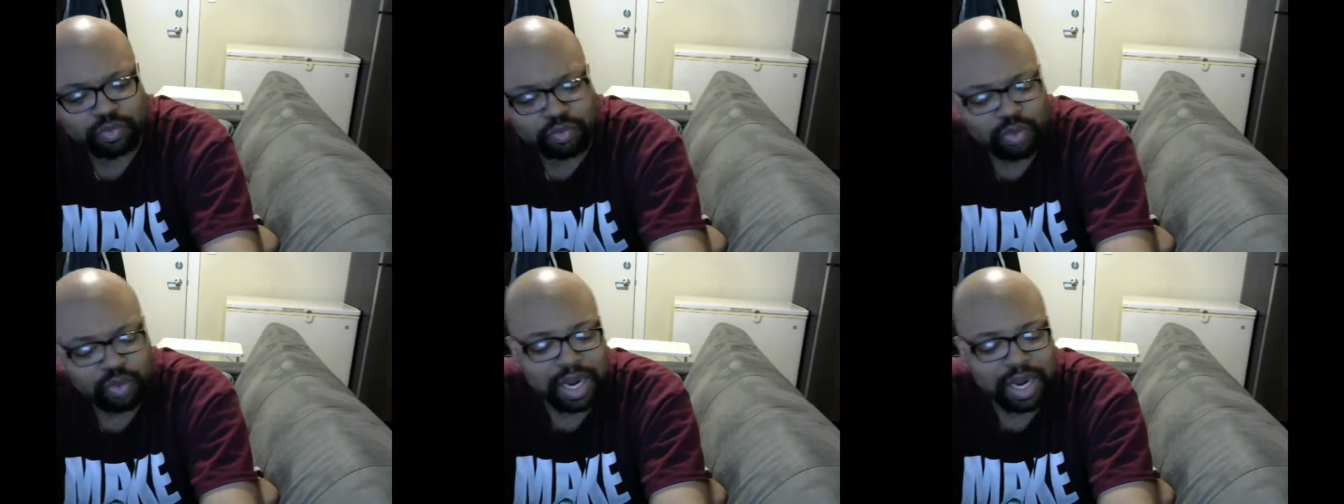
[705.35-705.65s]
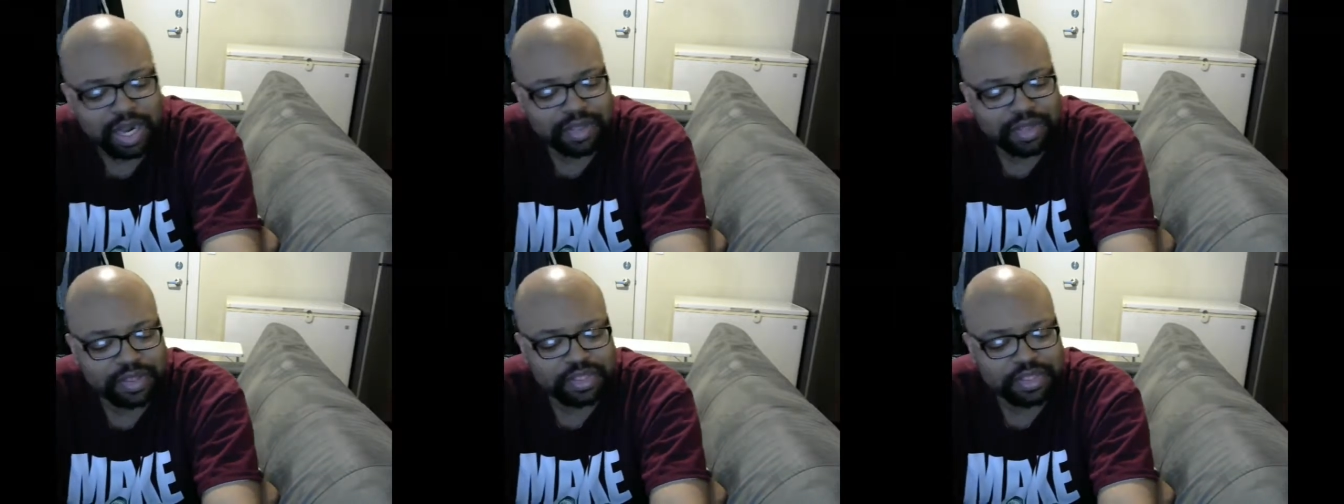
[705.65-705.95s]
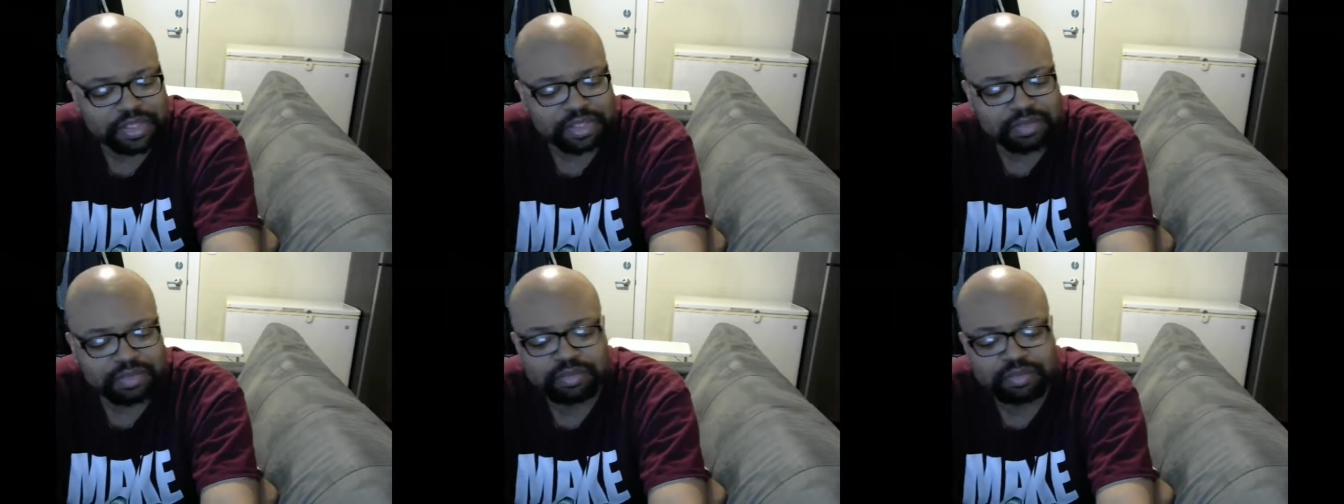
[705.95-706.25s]
why
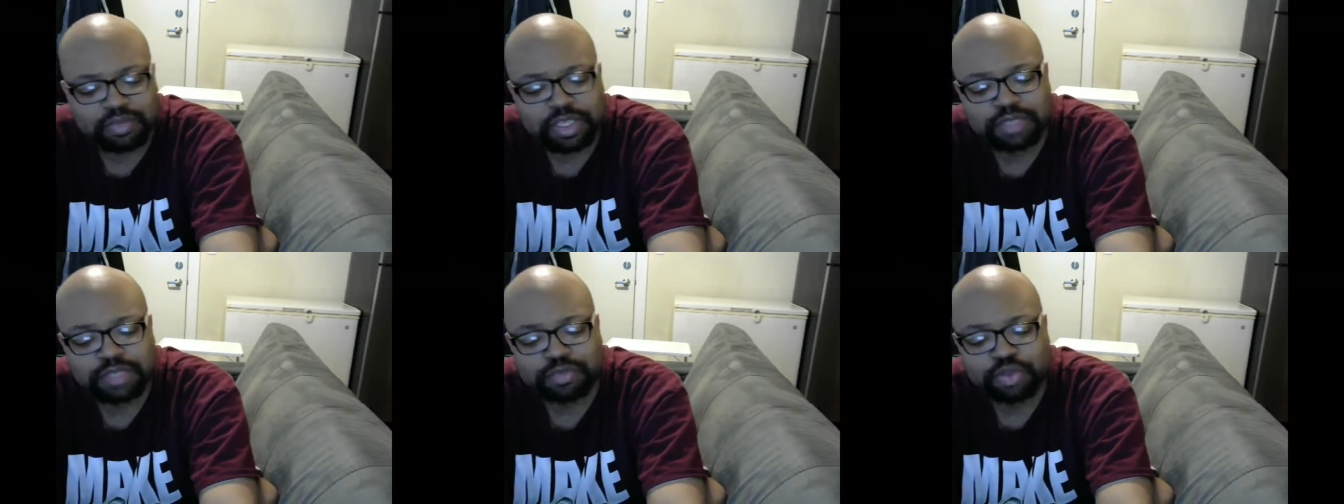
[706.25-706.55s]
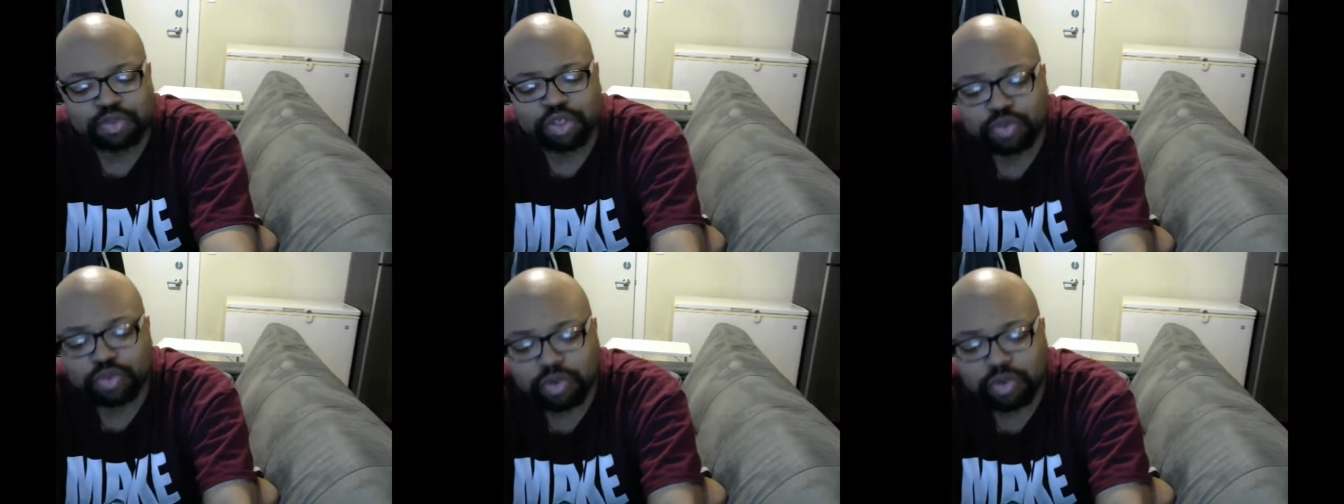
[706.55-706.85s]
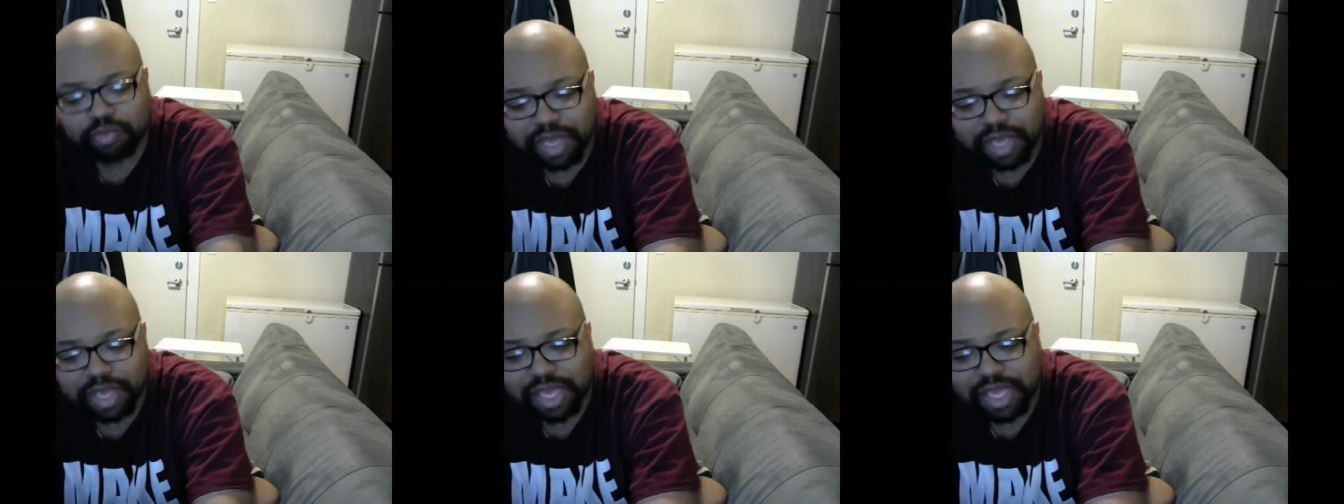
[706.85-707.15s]
these these moves
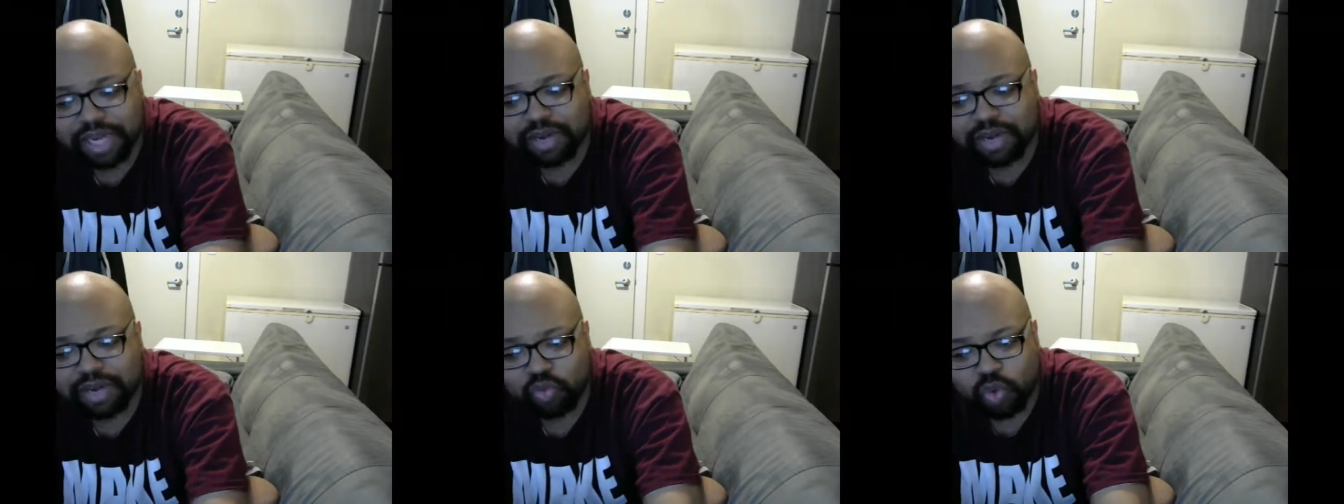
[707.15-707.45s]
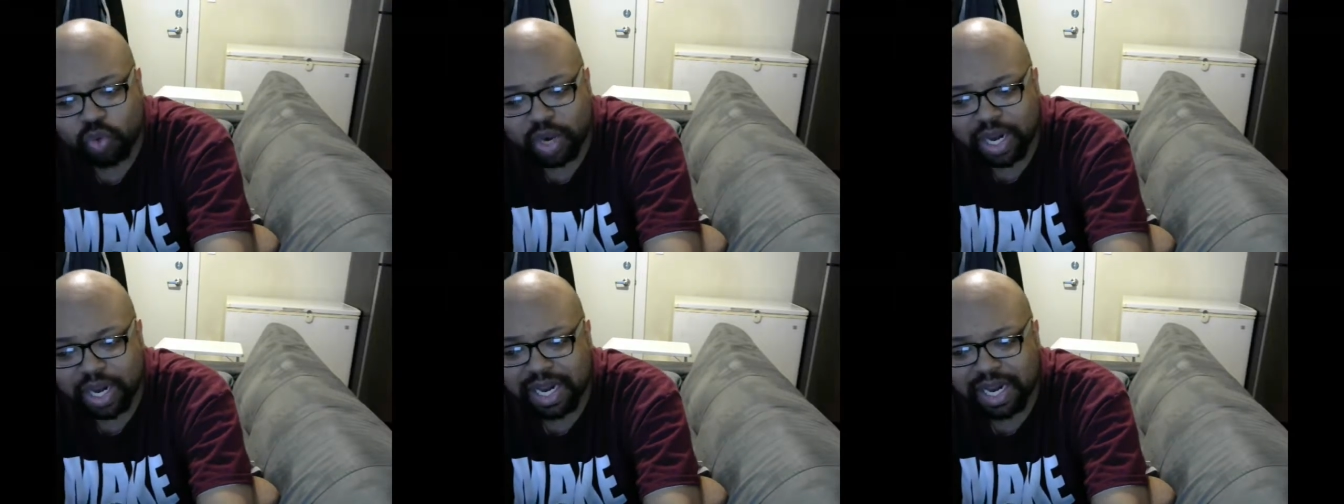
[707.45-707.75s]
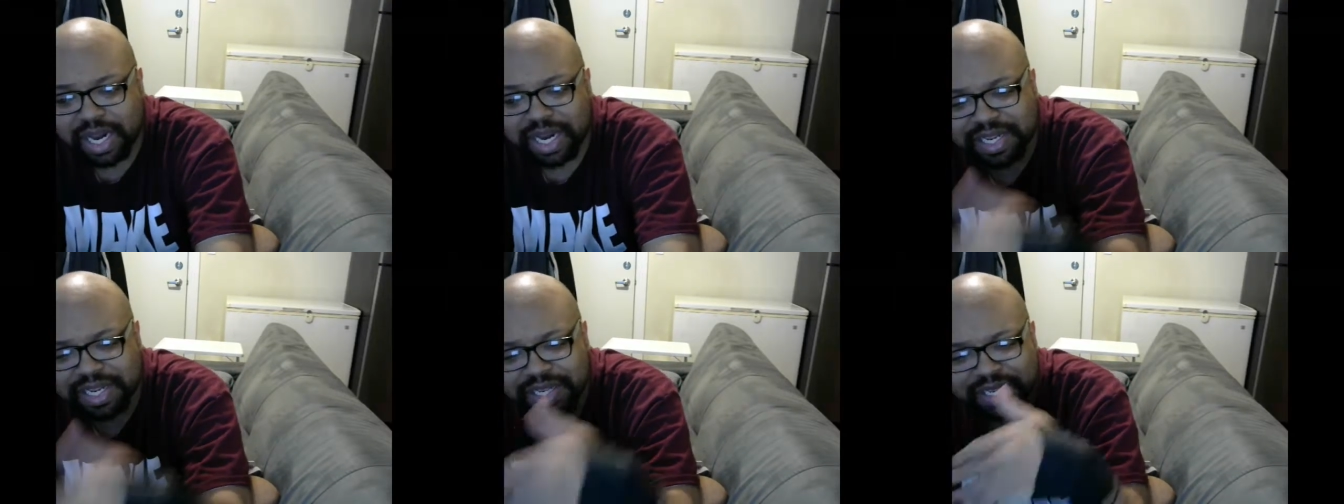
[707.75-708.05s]
were made and
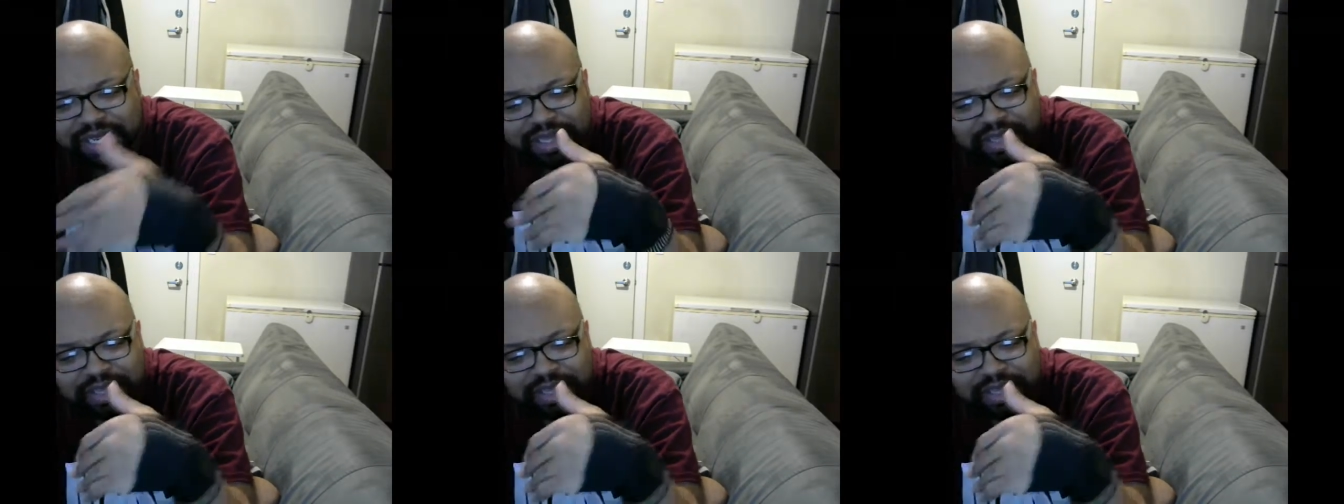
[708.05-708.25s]
why